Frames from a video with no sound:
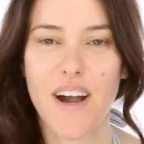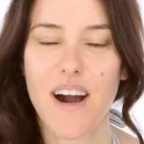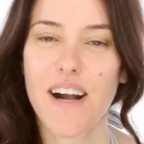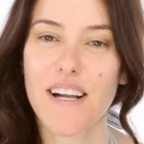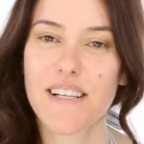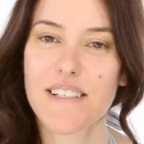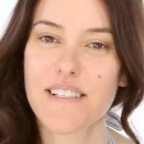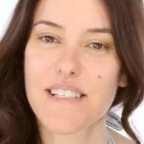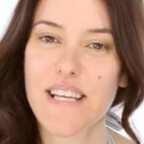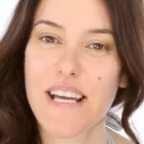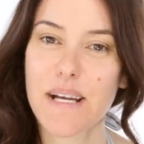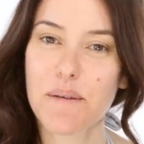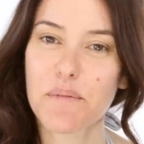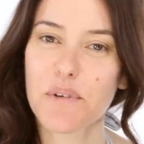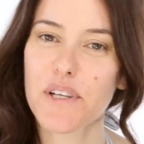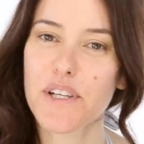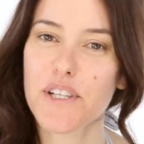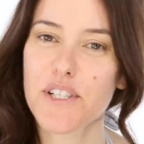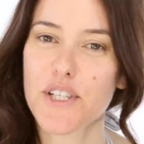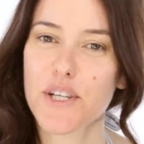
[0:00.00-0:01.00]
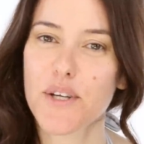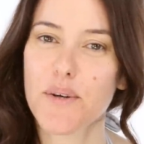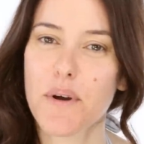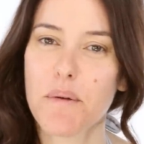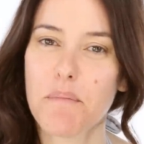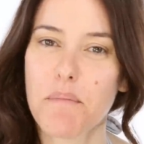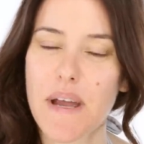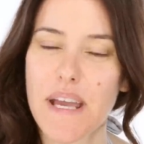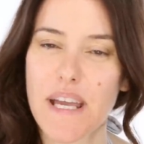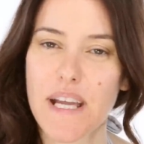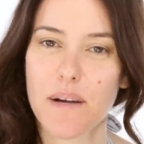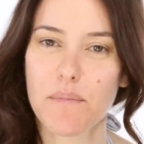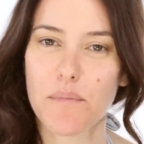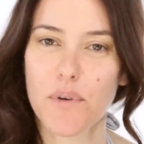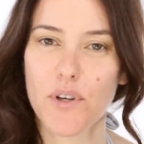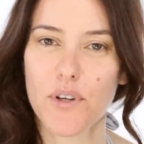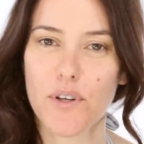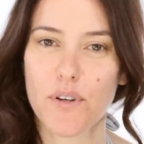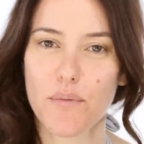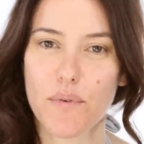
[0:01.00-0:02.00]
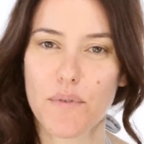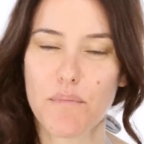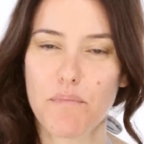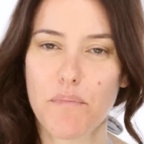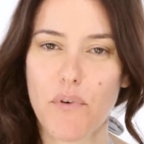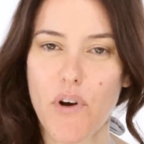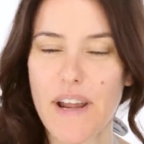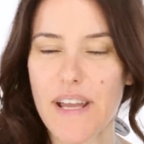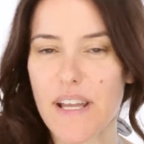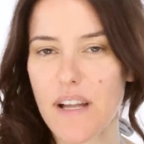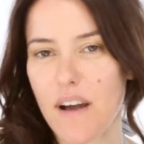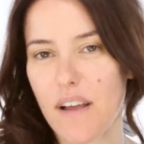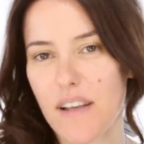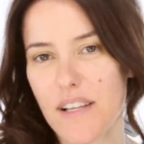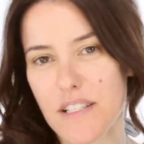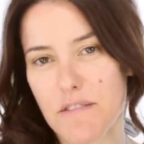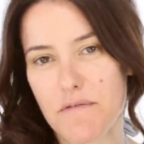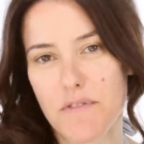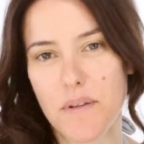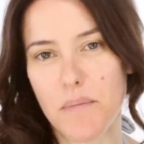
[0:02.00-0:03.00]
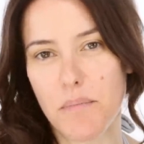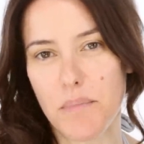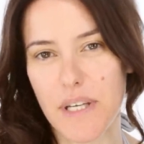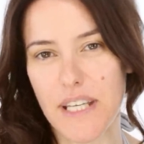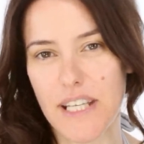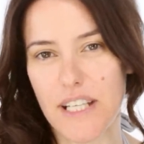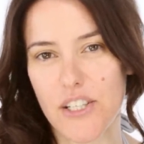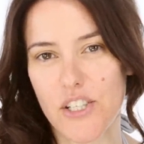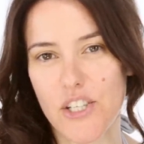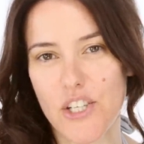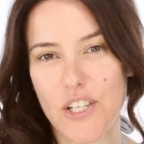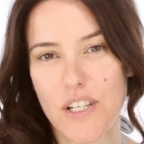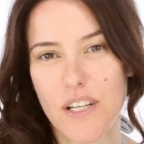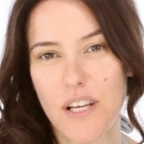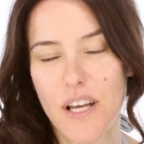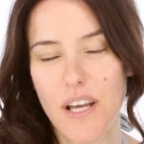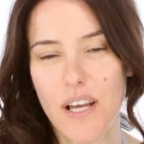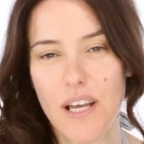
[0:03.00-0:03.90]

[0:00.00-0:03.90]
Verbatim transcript: Hi, today I'm going to do a makeup look with bright colours for the beach.